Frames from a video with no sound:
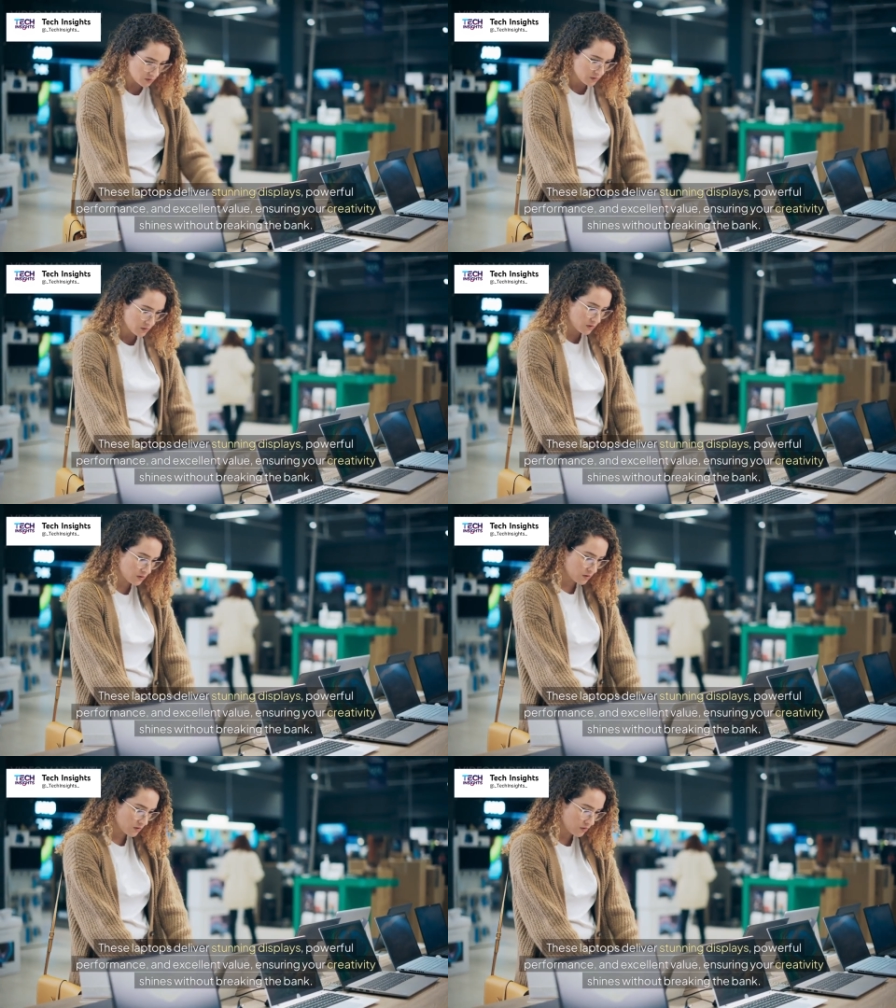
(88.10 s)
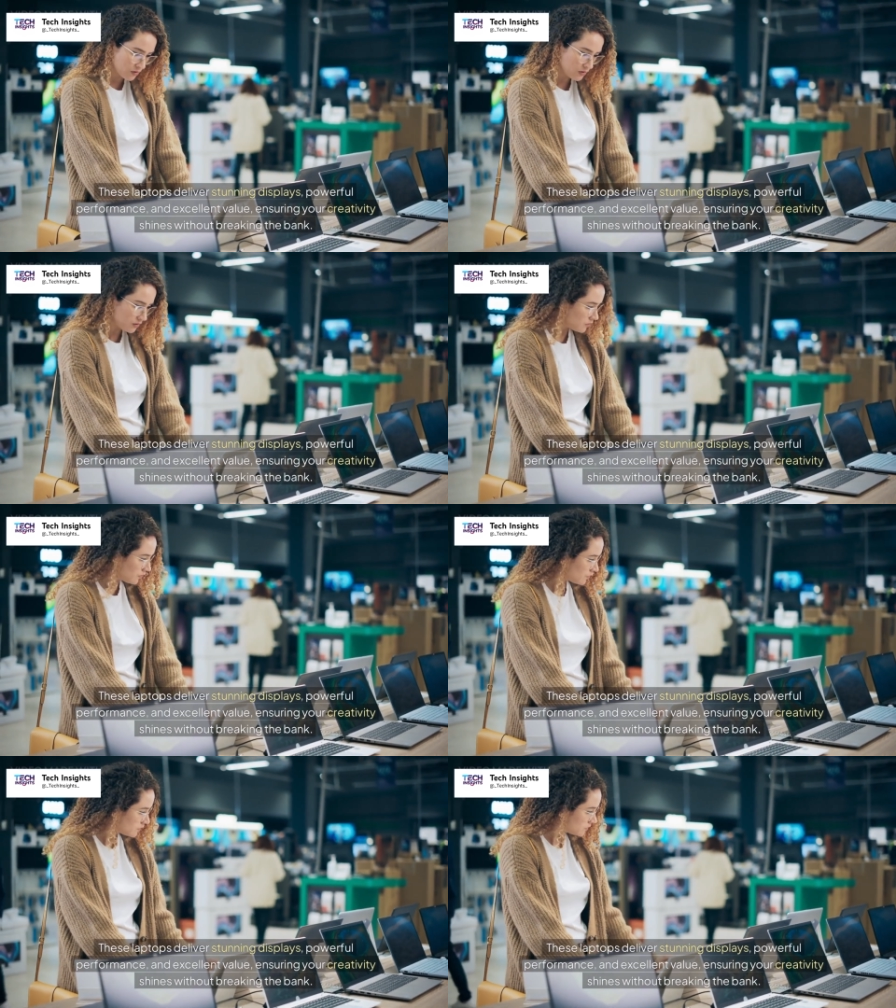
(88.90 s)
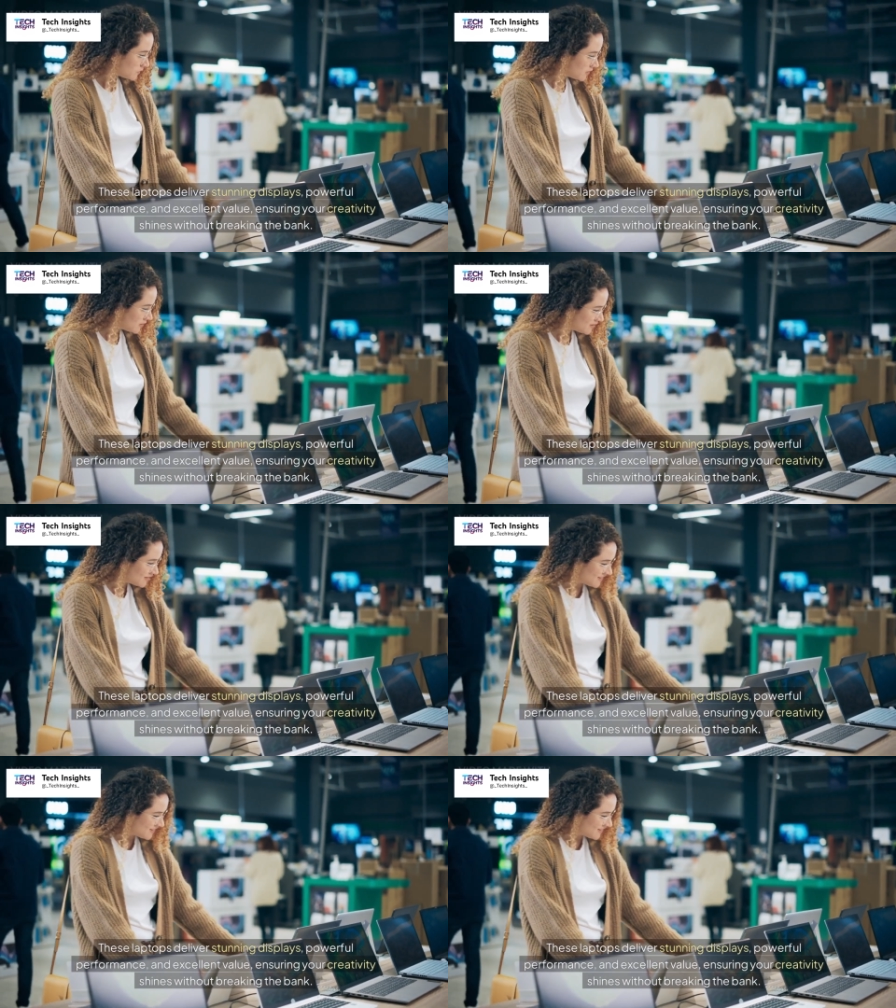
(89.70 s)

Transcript: deliver stunning displays, powerful